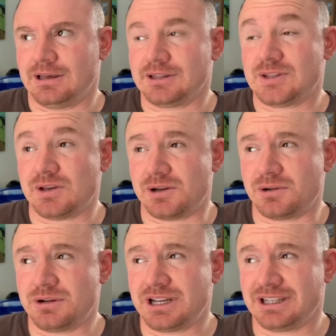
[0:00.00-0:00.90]

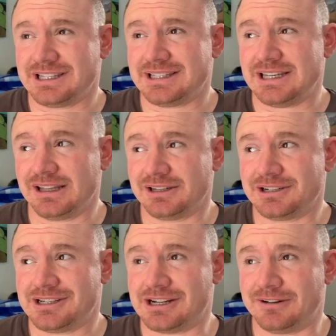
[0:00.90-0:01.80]
So, let's see, other
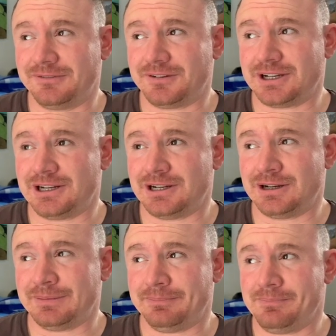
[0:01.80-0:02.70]
stuff.
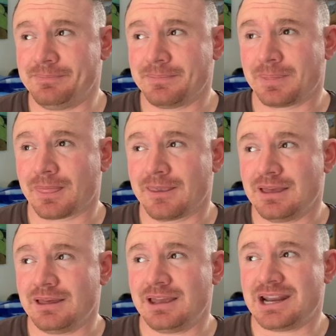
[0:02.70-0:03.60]

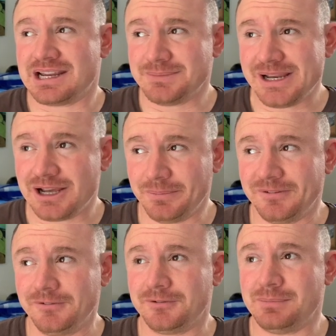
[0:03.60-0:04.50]
It has been
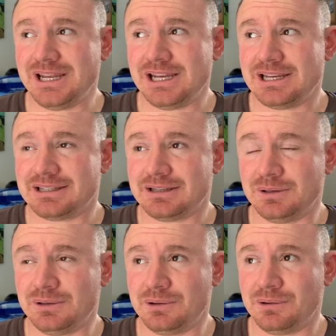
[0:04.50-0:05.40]
helpful for me
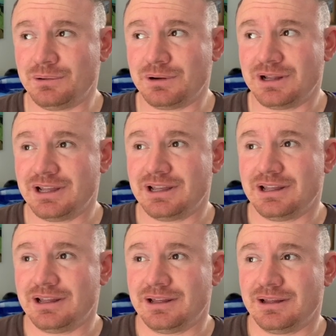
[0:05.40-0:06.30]
to
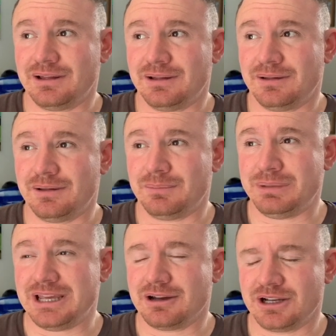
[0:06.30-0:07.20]
be
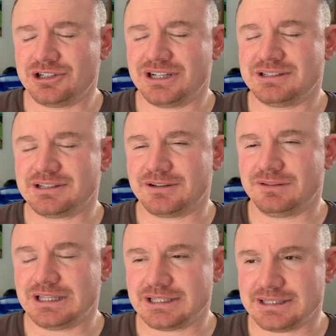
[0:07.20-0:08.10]
conscious of
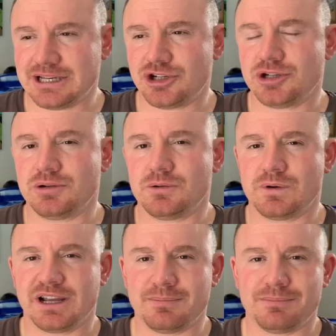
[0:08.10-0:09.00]
this issue when
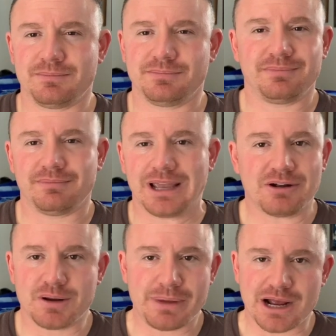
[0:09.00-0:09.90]
I'm out
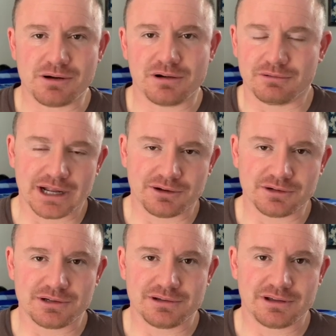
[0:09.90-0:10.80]
and about
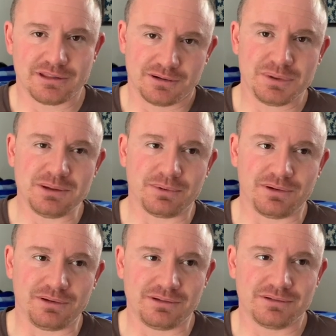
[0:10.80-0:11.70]
around other
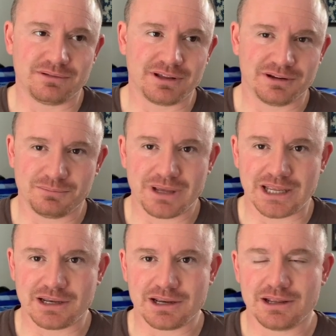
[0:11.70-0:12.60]
people, other
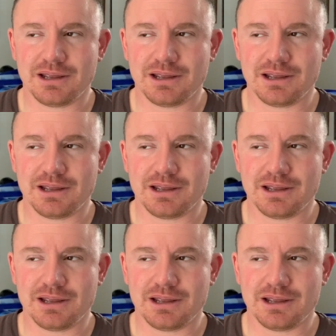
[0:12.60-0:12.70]
men.